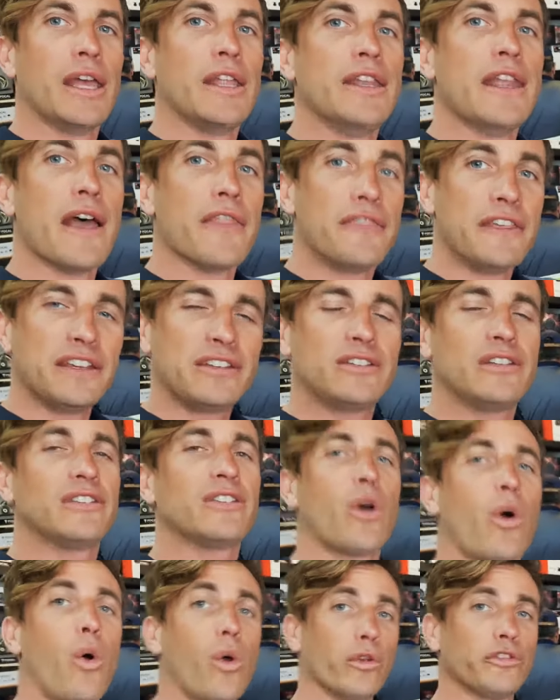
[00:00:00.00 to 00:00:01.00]
Now, this
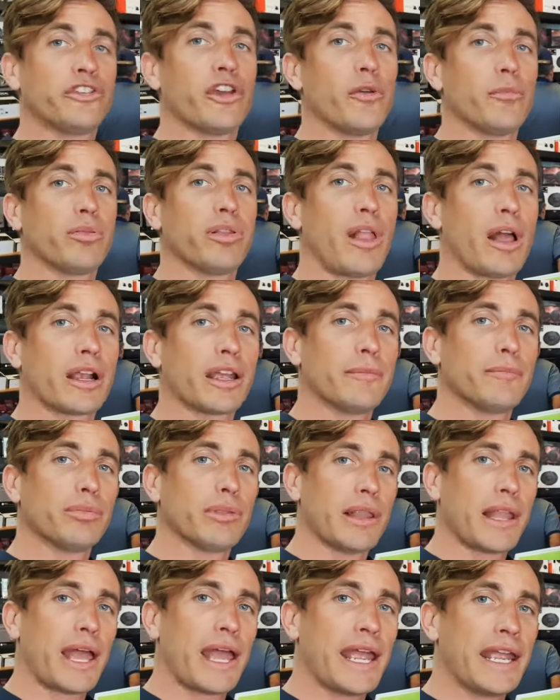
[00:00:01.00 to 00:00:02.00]
is also plug and
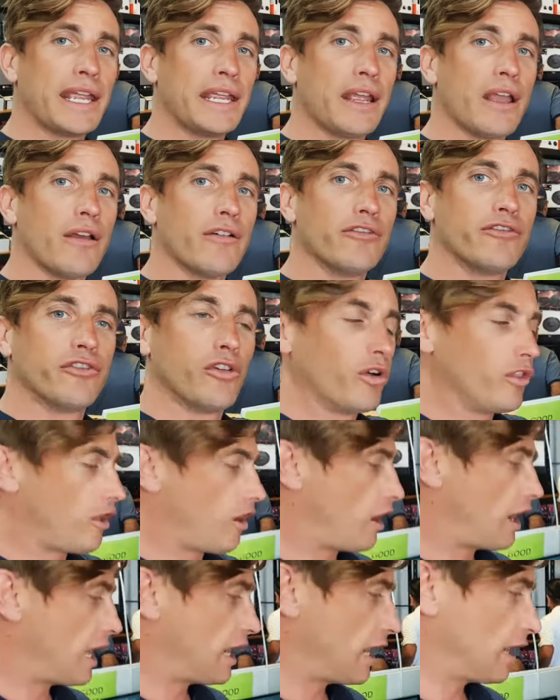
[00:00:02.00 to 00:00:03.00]
play for
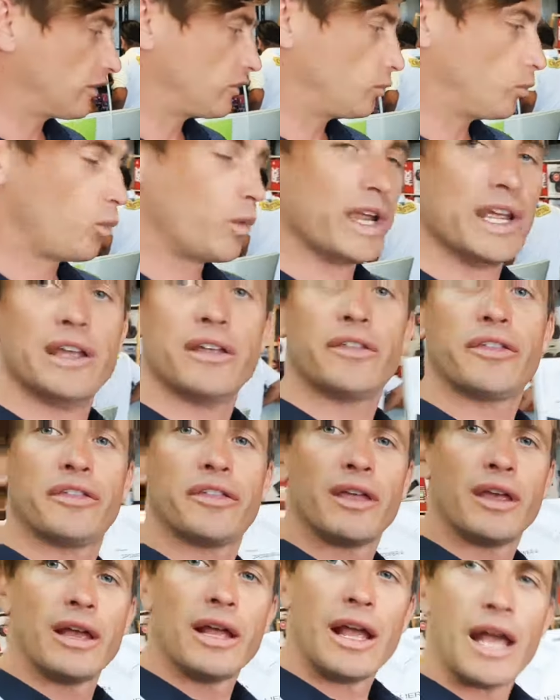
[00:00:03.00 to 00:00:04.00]
the Hilux
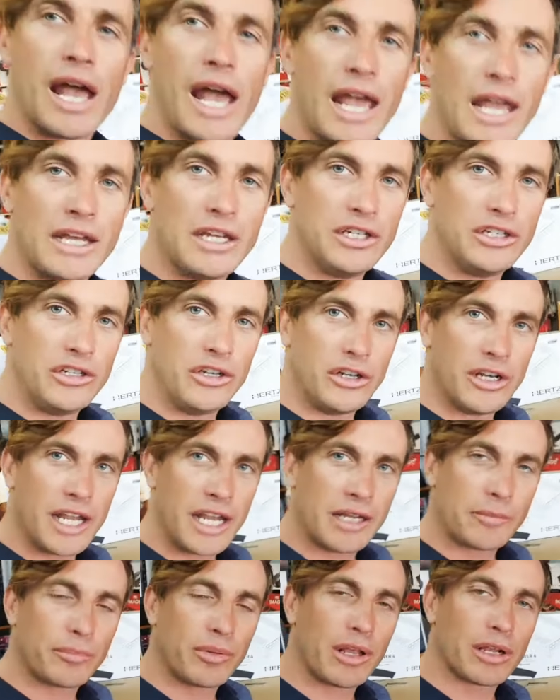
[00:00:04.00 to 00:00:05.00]
with a
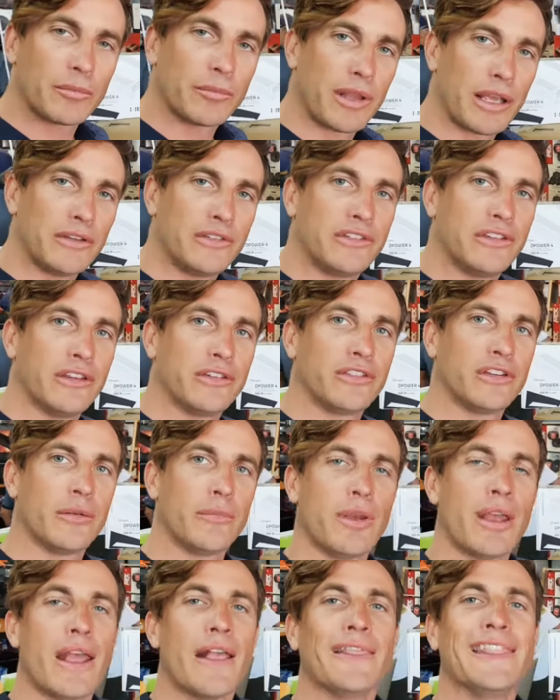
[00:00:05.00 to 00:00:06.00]
unique plug and play
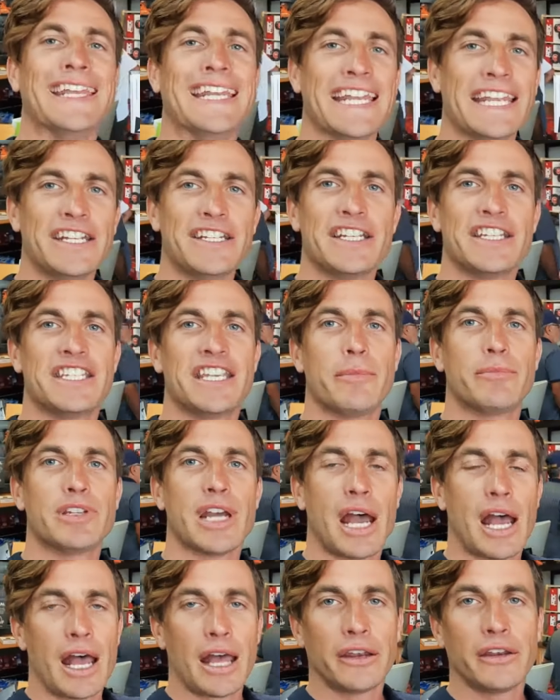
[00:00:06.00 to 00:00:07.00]
system, the
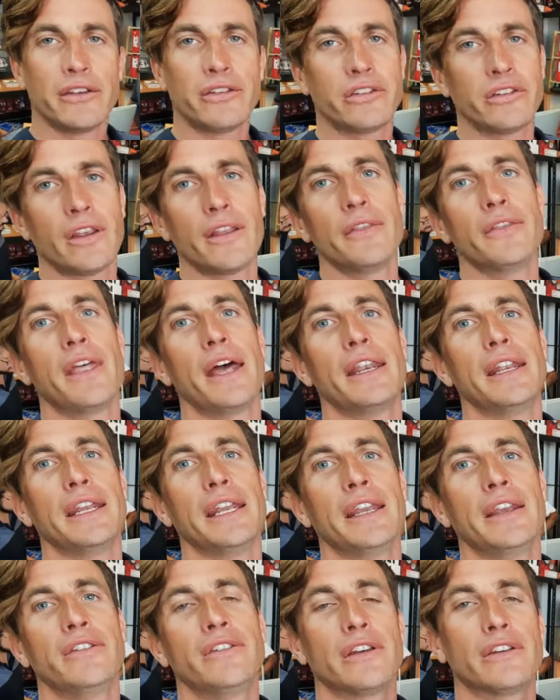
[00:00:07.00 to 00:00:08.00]
Interceptor harness that
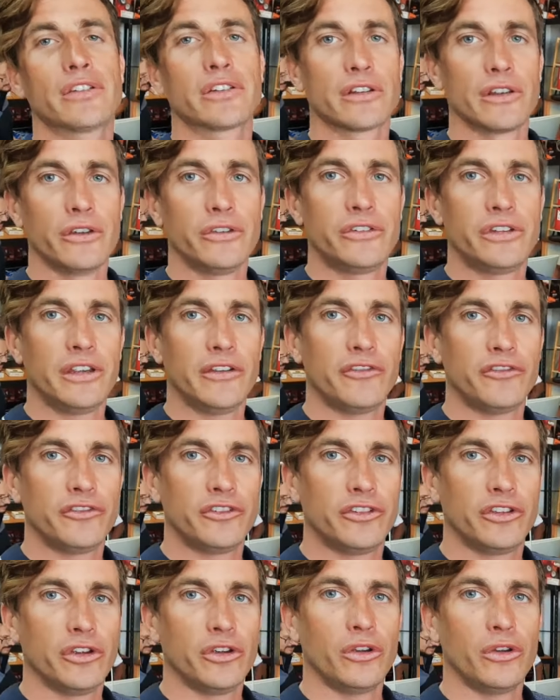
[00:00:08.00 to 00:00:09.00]
is exclusive
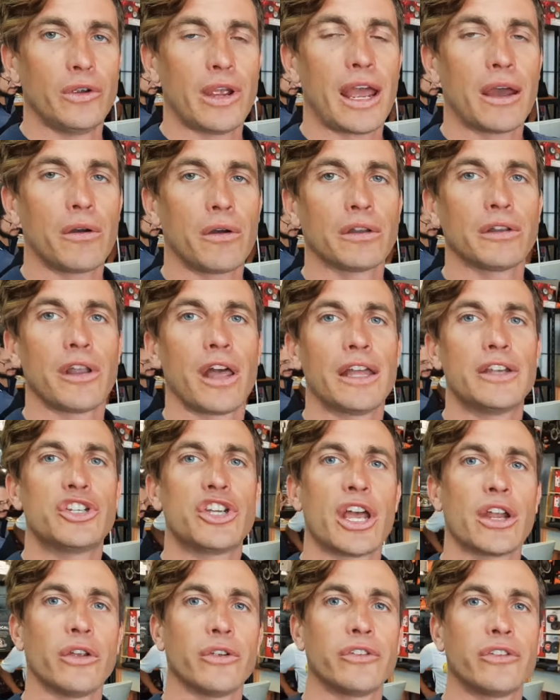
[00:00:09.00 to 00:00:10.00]
to our online
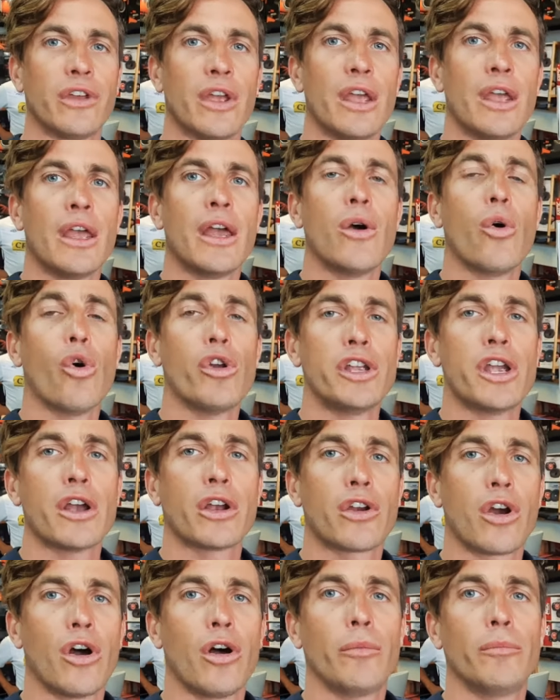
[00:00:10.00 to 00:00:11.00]
channels,
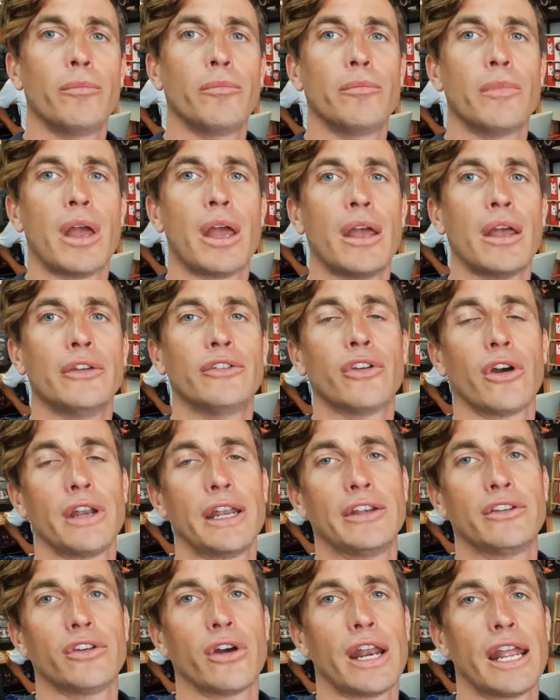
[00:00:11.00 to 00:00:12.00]

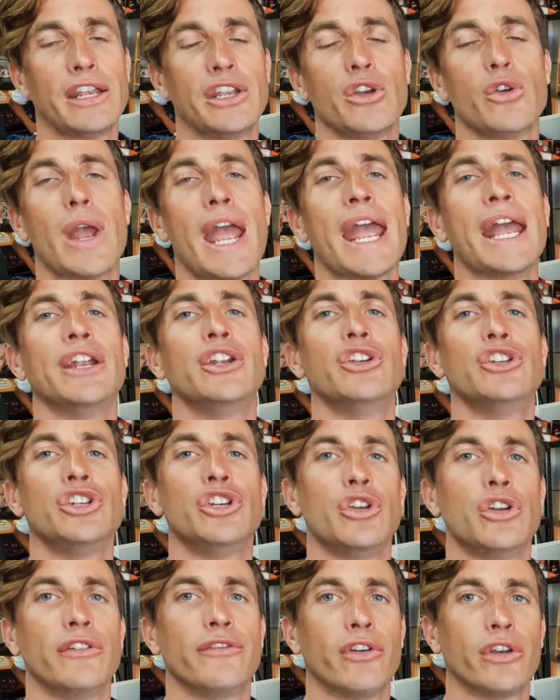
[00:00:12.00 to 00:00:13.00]
audiocom.net.au and
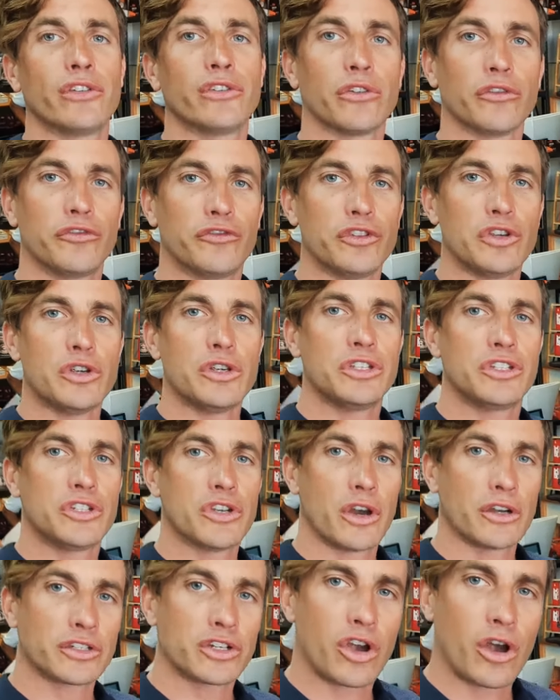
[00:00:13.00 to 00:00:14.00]

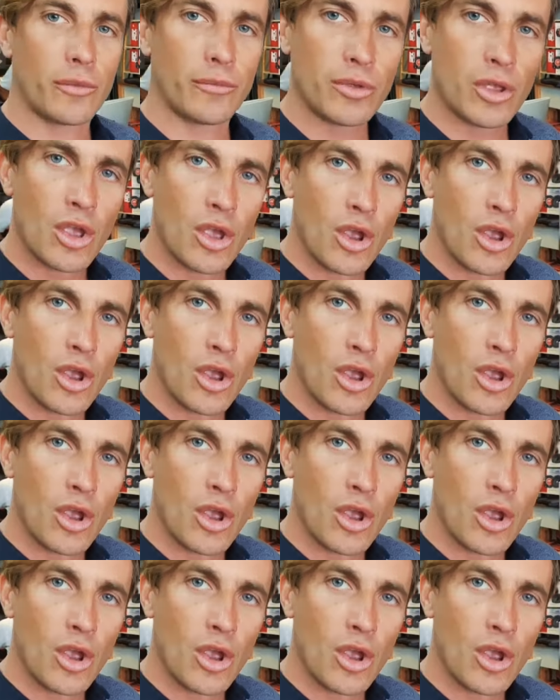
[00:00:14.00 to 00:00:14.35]
universalfuse.com.